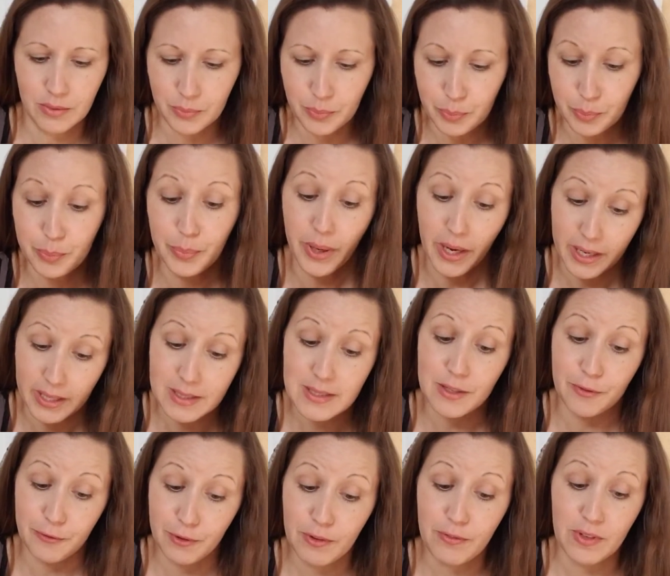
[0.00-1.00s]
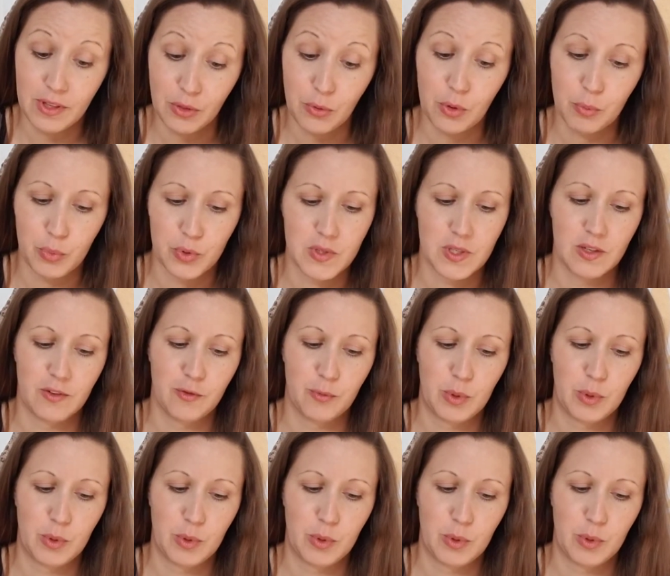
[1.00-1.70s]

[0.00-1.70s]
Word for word: But 53% of